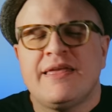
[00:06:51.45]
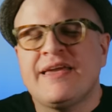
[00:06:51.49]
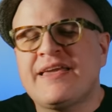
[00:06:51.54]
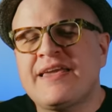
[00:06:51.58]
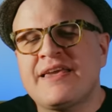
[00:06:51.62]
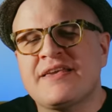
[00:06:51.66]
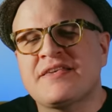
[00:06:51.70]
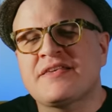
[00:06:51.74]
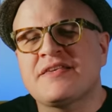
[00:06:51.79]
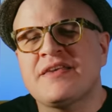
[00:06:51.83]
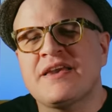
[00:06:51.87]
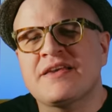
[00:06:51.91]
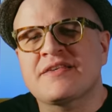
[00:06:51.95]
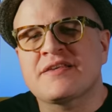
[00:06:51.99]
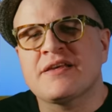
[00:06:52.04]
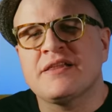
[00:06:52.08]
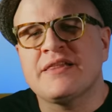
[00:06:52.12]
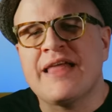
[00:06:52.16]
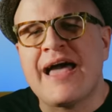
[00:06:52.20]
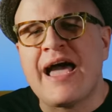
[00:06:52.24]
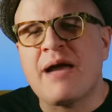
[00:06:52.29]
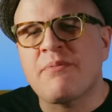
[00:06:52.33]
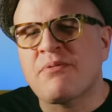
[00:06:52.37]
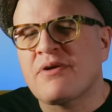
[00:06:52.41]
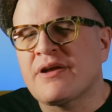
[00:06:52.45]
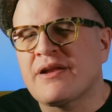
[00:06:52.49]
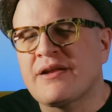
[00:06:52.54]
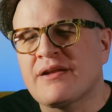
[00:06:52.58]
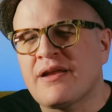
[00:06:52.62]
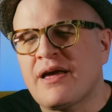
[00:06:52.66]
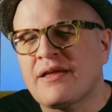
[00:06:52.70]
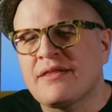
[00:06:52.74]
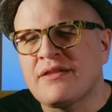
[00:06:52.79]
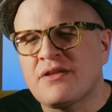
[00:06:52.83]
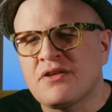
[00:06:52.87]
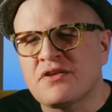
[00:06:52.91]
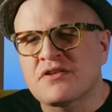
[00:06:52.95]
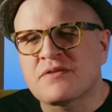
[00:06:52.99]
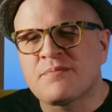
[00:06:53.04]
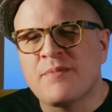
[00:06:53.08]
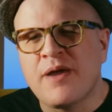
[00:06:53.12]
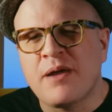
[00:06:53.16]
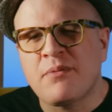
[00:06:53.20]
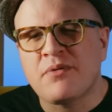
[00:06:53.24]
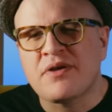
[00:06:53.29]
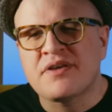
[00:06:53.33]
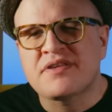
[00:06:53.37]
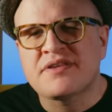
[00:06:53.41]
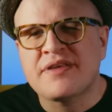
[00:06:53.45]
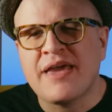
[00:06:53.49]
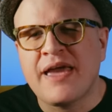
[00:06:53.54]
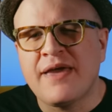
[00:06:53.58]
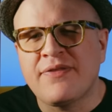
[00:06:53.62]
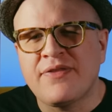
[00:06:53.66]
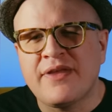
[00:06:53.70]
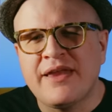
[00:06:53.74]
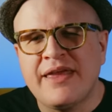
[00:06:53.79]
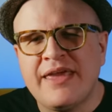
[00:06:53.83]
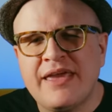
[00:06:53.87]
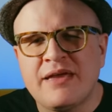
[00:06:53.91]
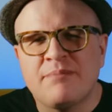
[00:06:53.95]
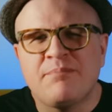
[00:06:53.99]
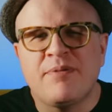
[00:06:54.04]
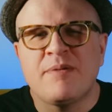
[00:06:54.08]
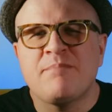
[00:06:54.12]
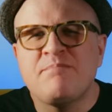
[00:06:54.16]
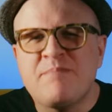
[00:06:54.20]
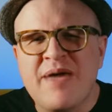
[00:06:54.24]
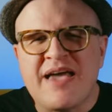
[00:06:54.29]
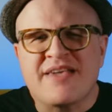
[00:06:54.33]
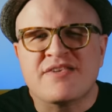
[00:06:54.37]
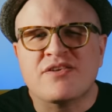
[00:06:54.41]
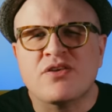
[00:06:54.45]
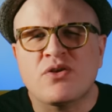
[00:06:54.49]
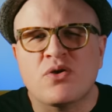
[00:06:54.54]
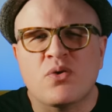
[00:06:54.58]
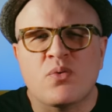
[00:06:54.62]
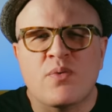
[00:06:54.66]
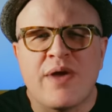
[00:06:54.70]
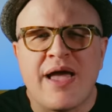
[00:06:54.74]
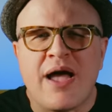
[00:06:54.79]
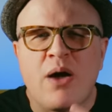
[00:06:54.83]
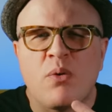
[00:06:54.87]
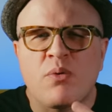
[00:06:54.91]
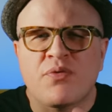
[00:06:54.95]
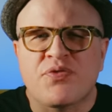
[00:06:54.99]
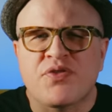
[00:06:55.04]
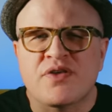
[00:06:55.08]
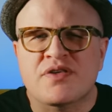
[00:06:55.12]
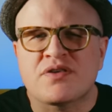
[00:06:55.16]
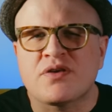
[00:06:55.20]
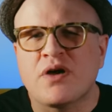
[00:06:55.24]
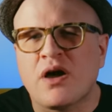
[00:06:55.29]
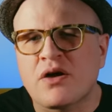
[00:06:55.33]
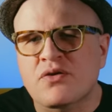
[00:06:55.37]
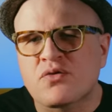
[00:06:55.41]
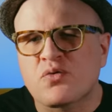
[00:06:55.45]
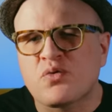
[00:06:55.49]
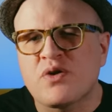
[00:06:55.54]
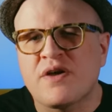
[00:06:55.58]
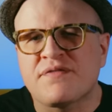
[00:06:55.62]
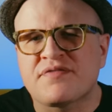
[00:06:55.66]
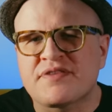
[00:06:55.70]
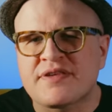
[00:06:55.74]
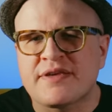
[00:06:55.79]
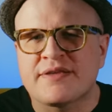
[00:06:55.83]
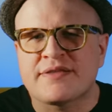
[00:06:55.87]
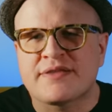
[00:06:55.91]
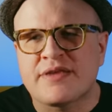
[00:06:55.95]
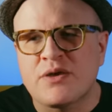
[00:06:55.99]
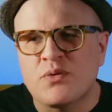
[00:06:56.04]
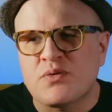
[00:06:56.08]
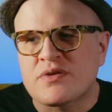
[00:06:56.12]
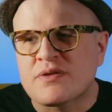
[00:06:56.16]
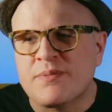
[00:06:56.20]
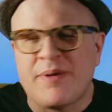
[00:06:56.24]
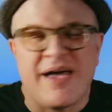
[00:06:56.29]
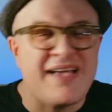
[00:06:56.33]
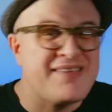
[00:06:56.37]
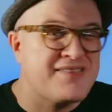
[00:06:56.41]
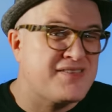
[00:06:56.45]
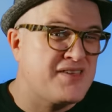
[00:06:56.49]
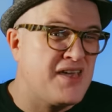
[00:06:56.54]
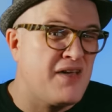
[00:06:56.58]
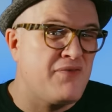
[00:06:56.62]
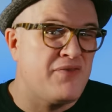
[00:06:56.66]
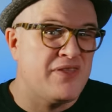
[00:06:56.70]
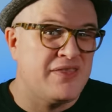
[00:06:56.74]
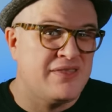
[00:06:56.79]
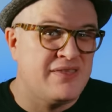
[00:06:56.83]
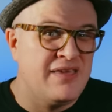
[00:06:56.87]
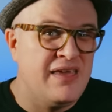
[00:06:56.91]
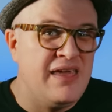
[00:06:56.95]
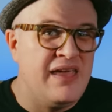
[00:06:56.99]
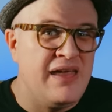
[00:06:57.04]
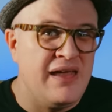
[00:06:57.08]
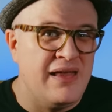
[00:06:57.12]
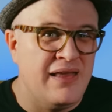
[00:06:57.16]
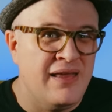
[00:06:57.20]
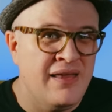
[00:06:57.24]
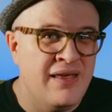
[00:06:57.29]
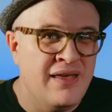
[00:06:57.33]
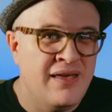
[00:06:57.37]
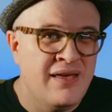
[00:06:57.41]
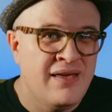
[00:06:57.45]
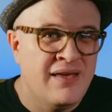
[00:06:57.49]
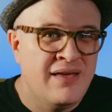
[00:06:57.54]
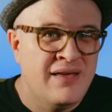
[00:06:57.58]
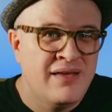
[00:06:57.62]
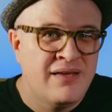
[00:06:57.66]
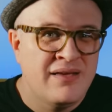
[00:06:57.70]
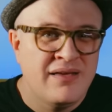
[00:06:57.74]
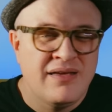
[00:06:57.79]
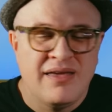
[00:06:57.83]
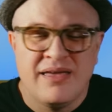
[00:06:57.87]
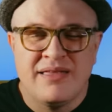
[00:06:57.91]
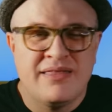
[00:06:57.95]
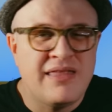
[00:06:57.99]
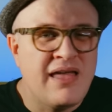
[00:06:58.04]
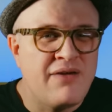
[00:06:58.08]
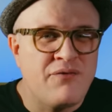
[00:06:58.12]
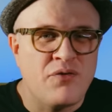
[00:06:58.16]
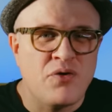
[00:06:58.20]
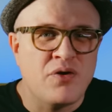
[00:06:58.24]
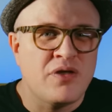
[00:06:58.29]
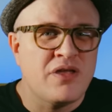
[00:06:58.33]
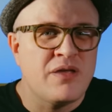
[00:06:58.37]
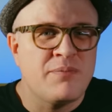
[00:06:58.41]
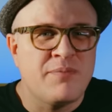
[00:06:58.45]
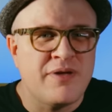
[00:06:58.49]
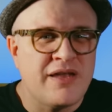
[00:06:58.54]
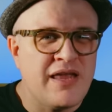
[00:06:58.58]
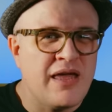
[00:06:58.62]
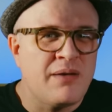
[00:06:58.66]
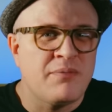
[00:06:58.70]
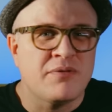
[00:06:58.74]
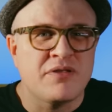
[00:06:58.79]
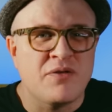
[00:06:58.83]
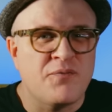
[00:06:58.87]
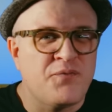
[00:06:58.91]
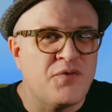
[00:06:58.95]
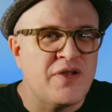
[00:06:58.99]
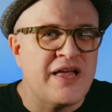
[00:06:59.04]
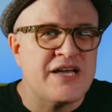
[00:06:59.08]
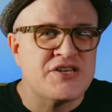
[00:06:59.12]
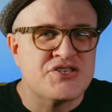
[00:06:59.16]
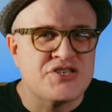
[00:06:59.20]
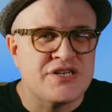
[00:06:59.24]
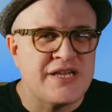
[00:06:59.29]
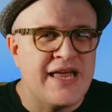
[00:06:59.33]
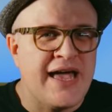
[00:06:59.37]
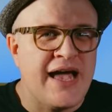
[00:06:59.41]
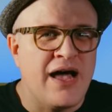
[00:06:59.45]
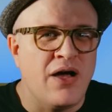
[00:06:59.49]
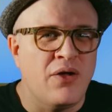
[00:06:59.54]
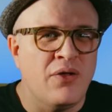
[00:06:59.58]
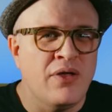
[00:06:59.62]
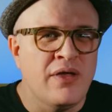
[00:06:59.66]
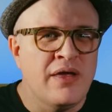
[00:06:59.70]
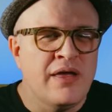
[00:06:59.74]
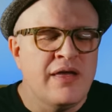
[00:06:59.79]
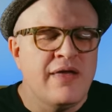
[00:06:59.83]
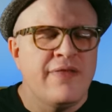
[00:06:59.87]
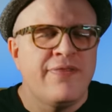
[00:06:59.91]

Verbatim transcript: Nikki Sixx elaborated on Neil's memory, saying that he had been messing around with the song's riff since he was about 17. He'd never really been able to flesh it out.